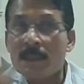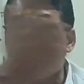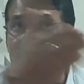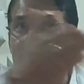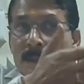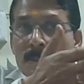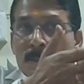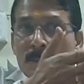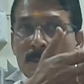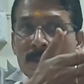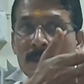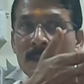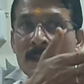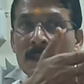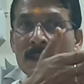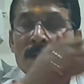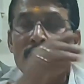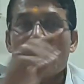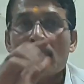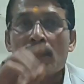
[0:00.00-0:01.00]
Strip up.
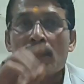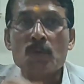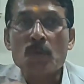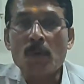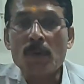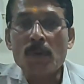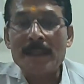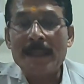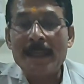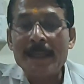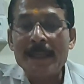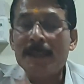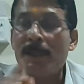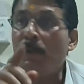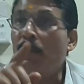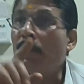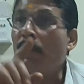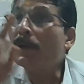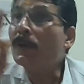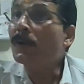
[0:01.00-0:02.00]
So that
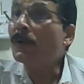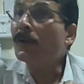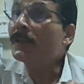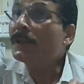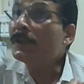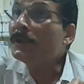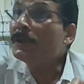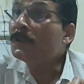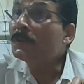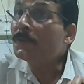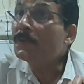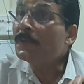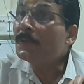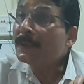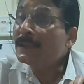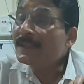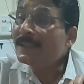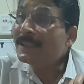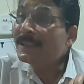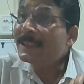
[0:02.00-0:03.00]
you are not
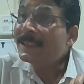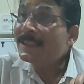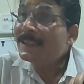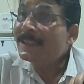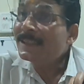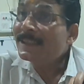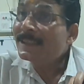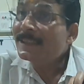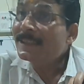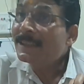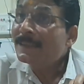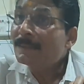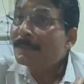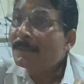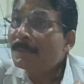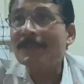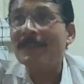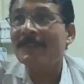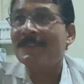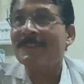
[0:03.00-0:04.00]
injuring the
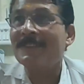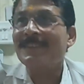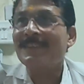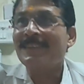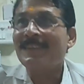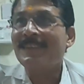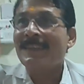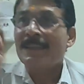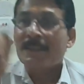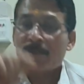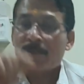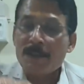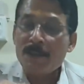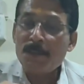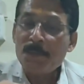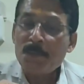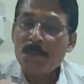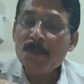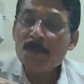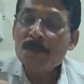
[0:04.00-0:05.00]
muscles. So
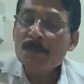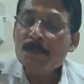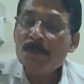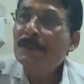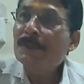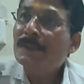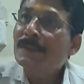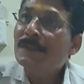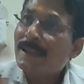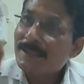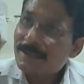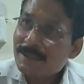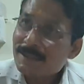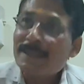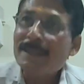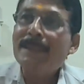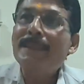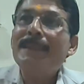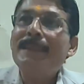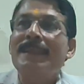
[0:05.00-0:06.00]
if you do injury, there is a
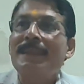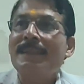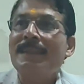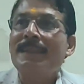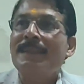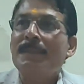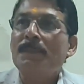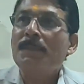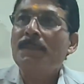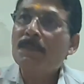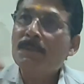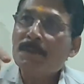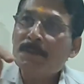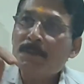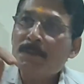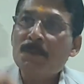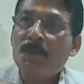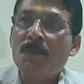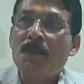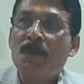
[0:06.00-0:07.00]
technique people
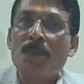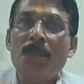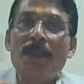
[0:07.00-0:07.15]
used to do,